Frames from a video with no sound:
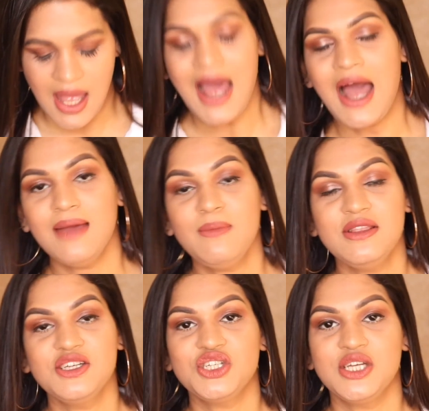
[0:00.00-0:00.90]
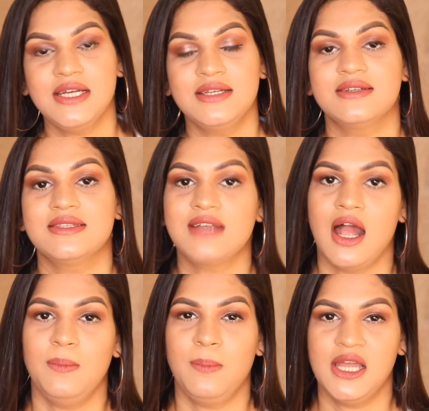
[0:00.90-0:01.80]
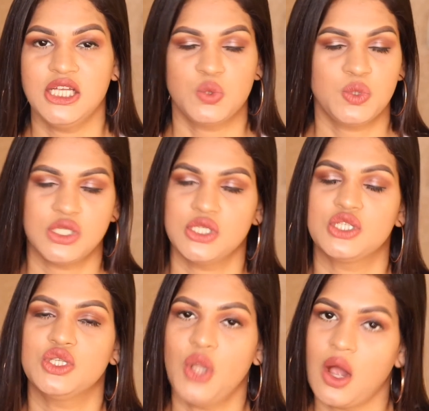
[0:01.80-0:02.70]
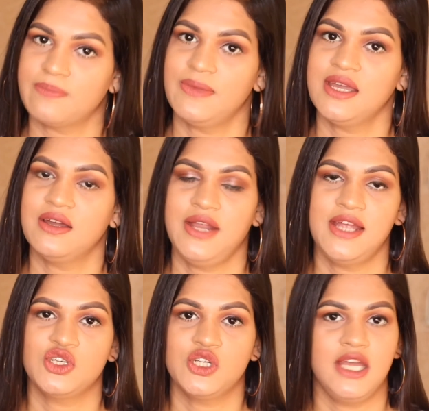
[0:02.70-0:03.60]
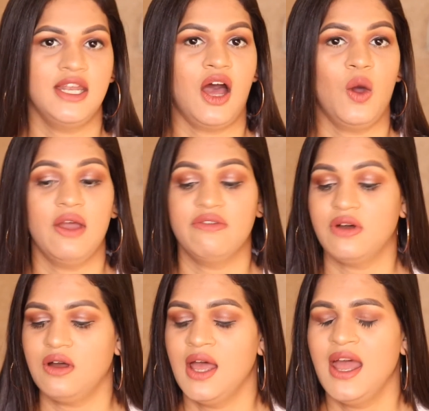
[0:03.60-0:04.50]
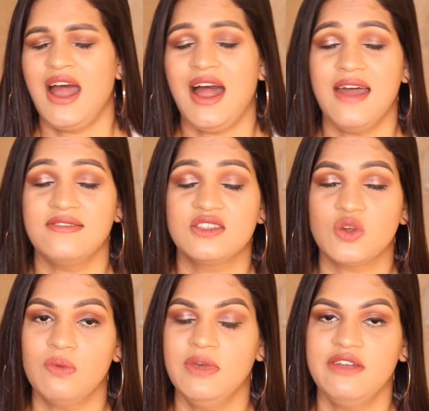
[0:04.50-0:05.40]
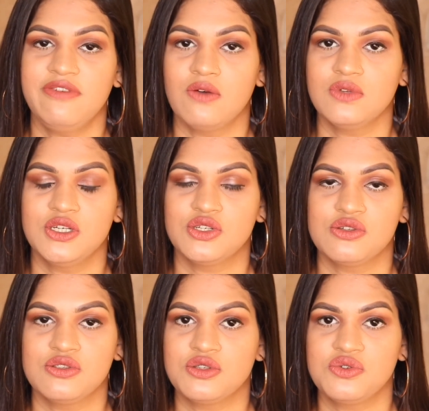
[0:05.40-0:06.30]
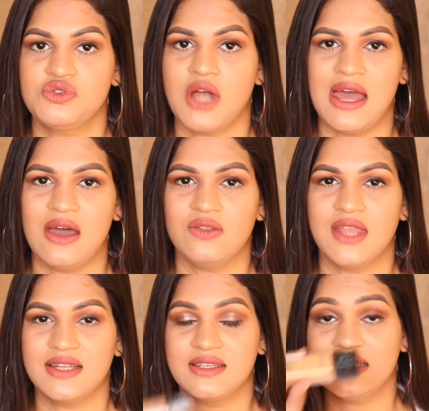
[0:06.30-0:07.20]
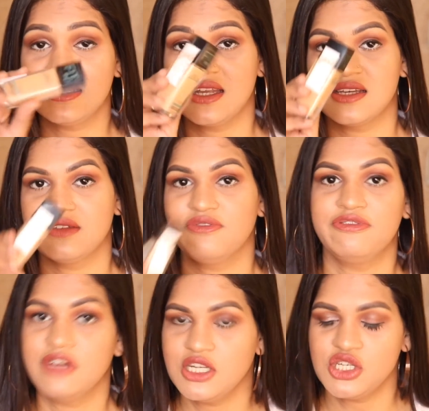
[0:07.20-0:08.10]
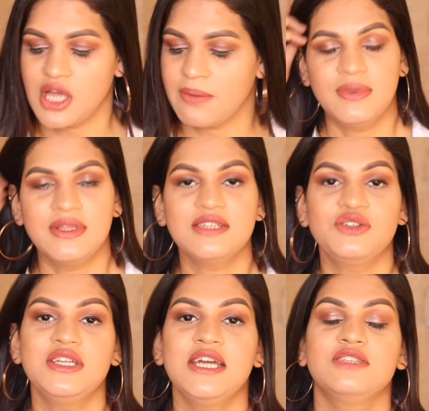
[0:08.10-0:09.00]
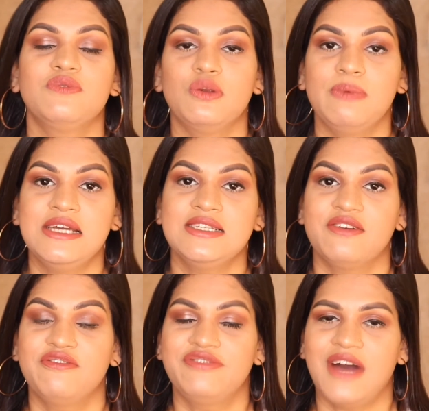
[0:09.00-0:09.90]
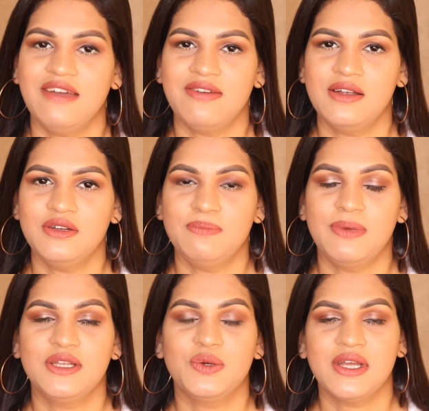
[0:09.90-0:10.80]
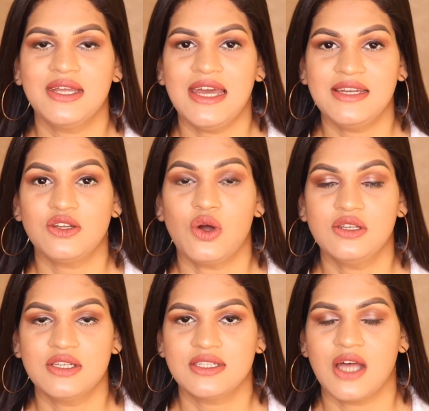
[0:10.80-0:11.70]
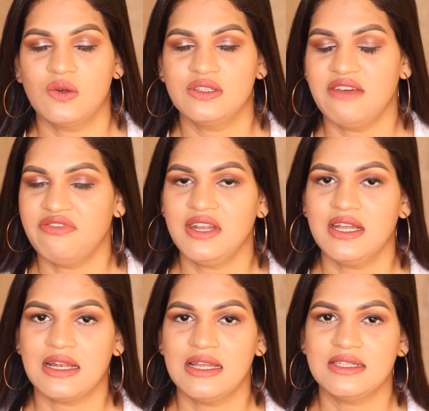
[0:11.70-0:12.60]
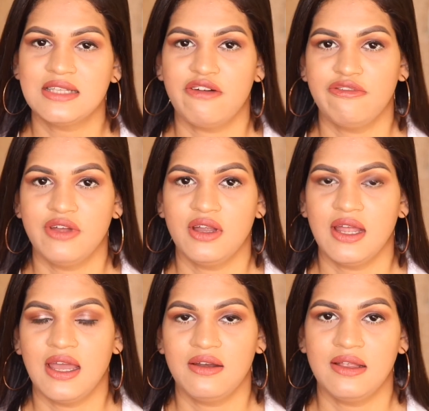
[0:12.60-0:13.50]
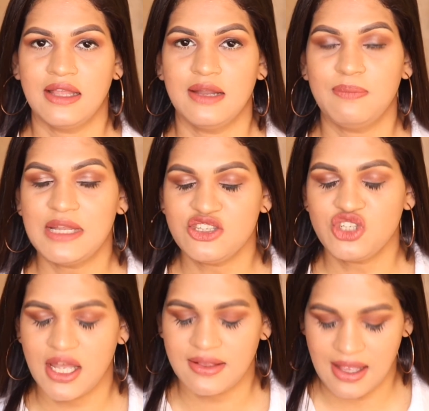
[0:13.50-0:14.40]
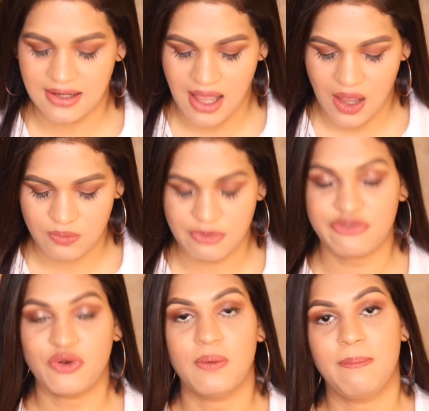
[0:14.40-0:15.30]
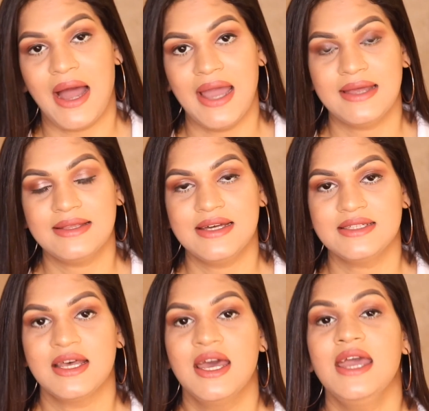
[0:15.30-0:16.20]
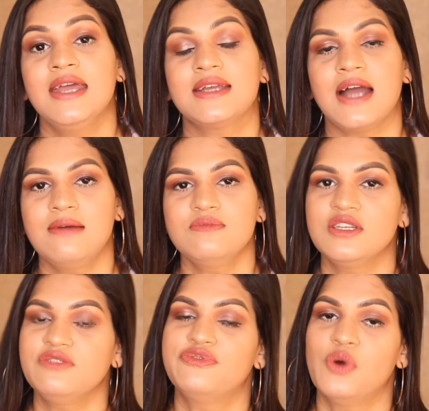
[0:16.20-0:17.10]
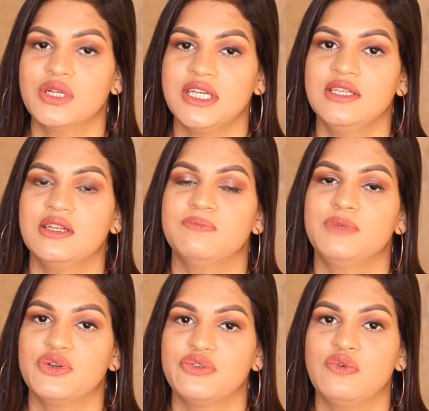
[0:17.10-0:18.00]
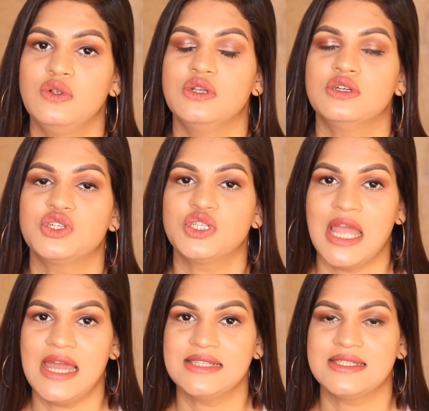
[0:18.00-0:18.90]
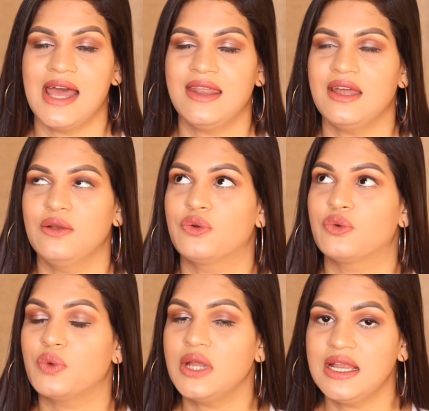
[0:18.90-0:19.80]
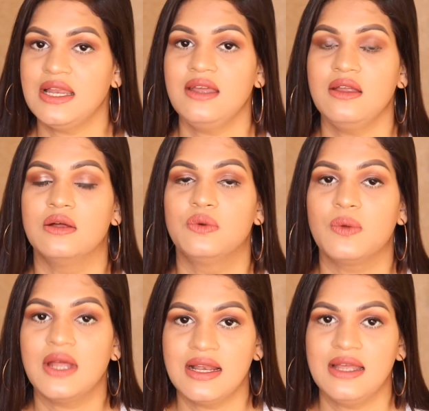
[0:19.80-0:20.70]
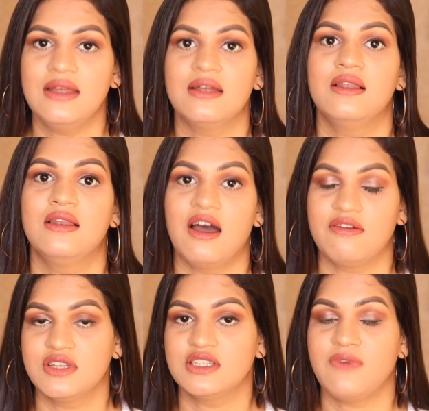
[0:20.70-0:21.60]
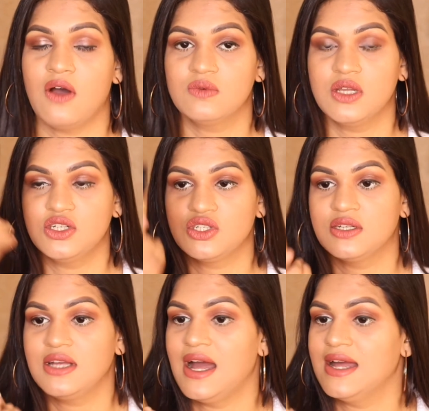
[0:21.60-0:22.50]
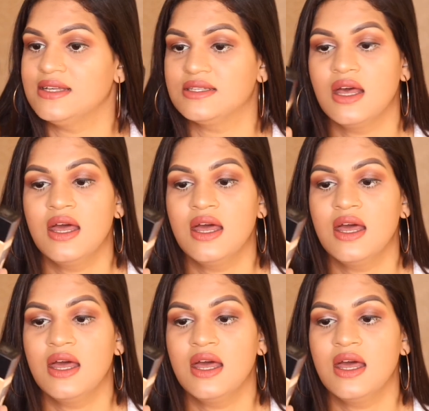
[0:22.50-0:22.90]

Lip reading: I'm in the shade Sun Beige, which is not my correct shade. However, I have so many foundations to try out that this doesn't finish up. This retails for ₹500, but you can get it on discount definitely somewhere here and there. Please check that out before buying this. It comes in 14 beautiful shades and I really, really love this foundation, guys.